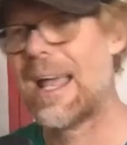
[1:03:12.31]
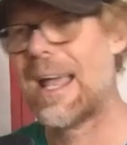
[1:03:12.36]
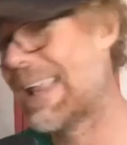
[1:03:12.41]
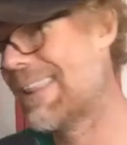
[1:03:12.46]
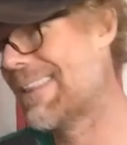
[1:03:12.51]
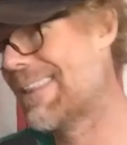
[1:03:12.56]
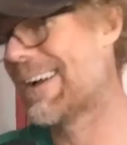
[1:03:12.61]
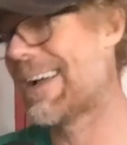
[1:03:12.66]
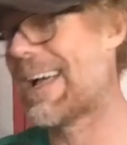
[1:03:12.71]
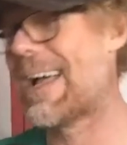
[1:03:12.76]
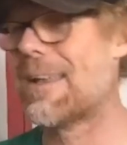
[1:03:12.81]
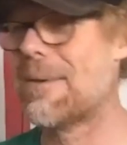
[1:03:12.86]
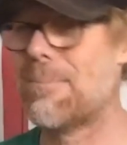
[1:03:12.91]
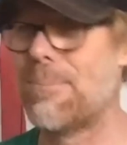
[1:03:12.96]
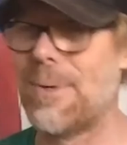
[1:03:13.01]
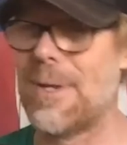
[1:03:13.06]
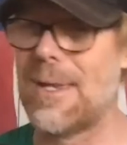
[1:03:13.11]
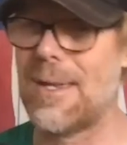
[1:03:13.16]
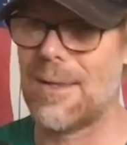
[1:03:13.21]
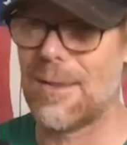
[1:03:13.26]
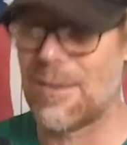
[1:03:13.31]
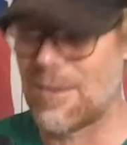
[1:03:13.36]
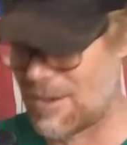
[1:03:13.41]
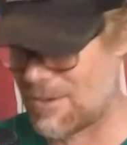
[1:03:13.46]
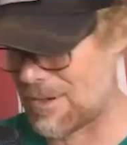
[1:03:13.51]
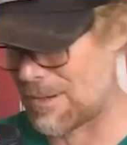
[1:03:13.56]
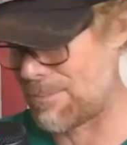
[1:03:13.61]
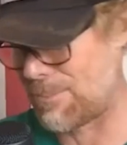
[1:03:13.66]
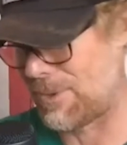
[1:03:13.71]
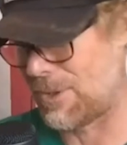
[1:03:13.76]
And look, I can be the
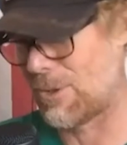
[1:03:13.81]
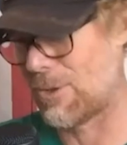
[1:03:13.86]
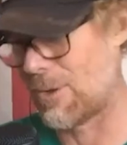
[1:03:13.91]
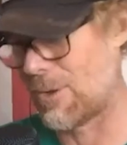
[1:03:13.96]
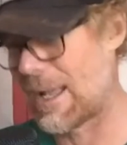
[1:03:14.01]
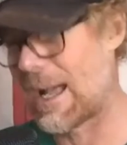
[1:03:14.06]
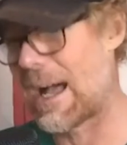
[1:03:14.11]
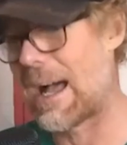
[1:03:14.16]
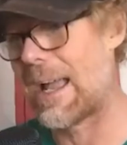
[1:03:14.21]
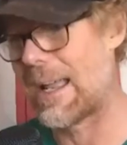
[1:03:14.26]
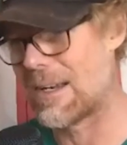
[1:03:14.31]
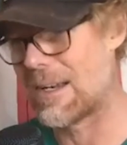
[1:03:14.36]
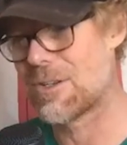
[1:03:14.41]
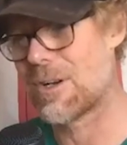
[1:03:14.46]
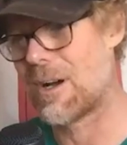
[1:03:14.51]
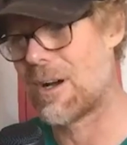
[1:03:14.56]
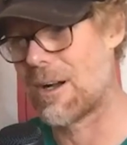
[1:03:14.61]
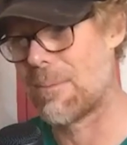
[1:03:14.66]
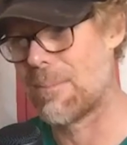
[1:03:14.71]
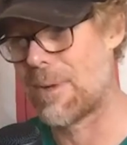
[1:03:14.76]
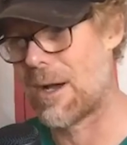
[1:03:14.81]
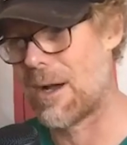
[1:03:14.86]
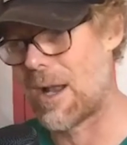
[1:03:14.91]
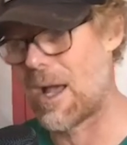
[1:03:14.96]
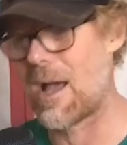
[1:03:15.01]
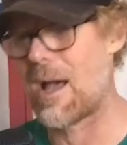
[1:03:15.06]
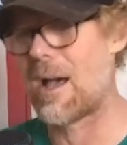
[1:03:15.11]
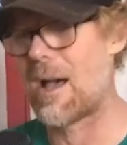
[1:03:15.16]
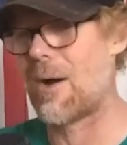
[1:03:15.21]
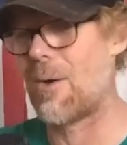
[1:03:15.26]
grumpy old guy and talk
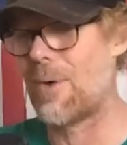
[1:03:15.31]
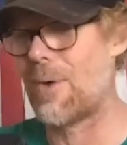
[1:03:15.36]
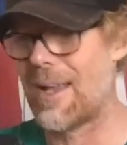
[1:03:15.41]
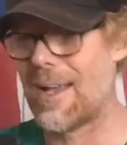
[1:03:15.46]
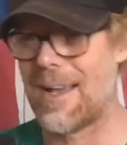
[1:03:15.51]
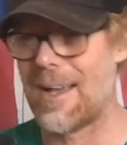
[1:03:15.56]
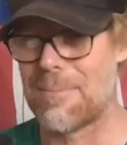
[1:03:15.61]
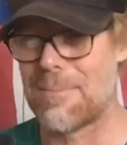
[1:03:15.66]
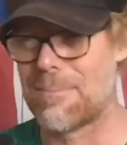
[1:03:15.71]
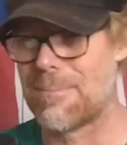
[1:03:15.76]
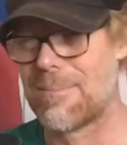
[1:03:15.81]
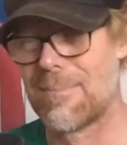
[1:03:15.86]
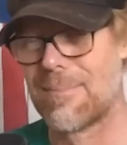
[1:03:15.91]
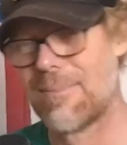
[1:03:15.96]
about, we had,